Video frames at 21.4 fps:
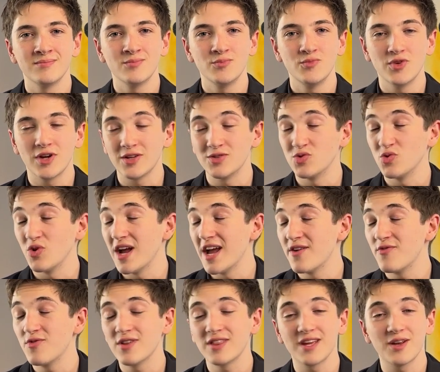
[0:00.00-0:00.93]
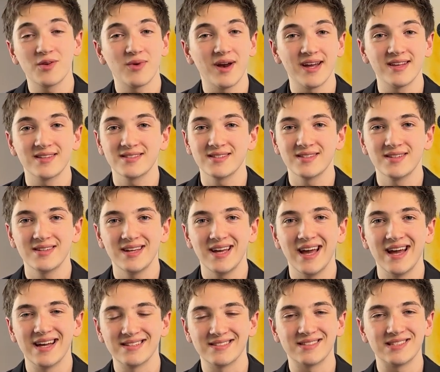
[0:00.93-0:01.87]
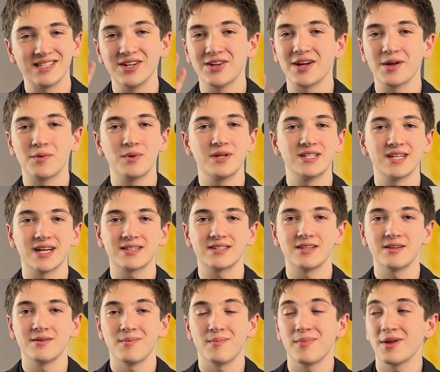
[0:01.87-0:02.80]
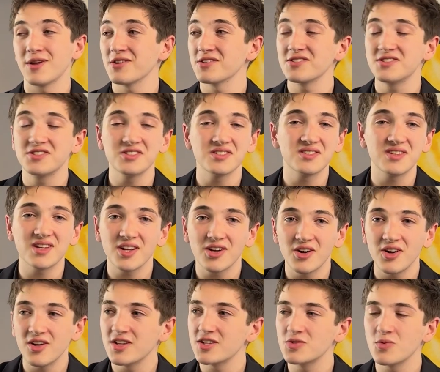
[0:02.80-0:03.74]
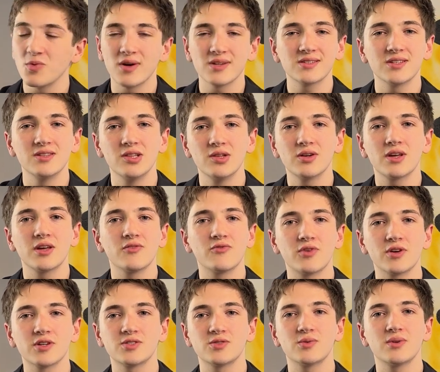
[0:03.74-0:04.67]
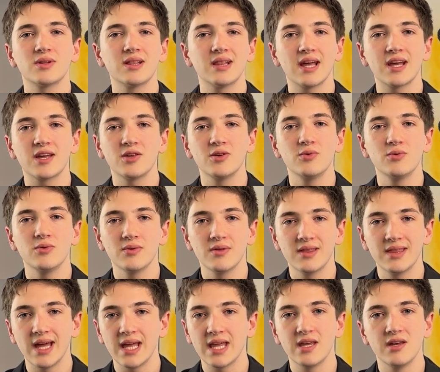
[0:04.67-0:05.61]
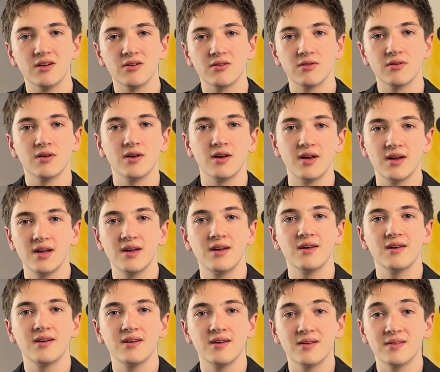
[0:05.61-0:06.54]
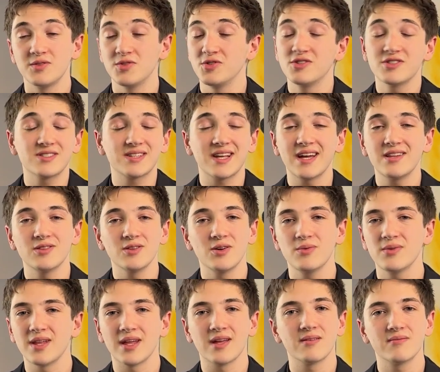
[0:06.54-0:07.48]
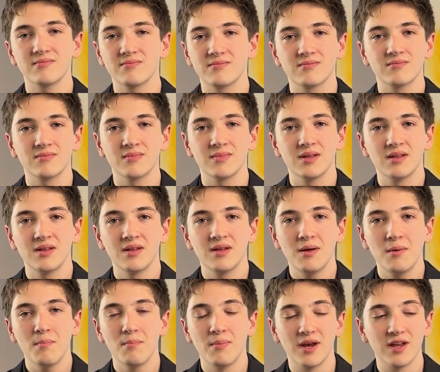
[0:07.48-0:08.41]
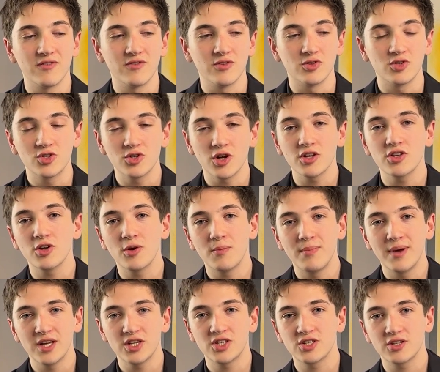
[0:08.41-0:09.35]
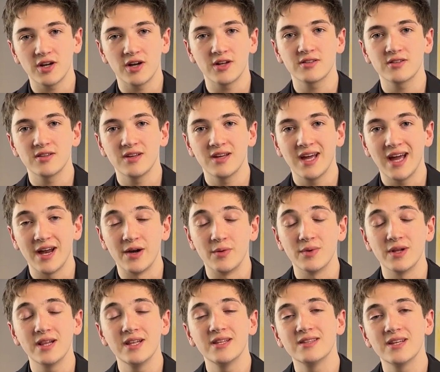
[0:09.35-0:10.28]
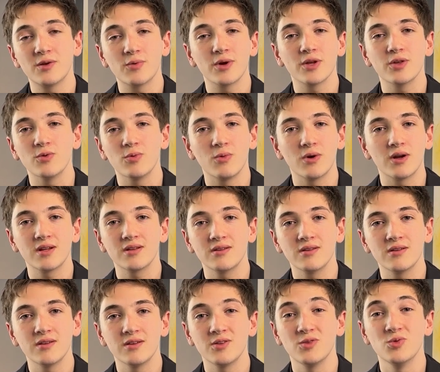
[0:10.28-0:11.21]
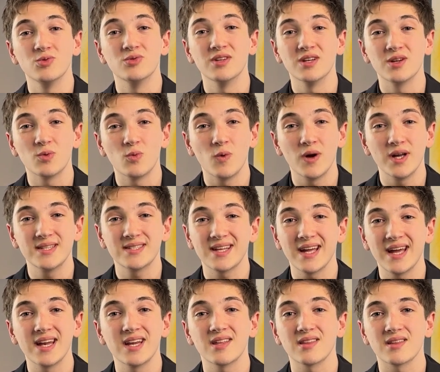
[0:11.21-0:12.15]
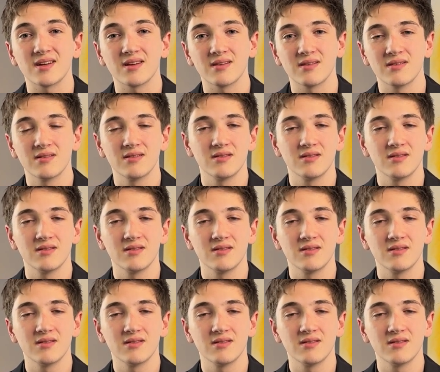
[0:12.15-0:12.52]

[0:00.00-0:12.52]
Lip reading: You can do everything right and still get rejected, because just the college wasn't looking for a student like you that year. You just can't know that. But if you shot your best shot and really did what you wanted, you didn't waste anything.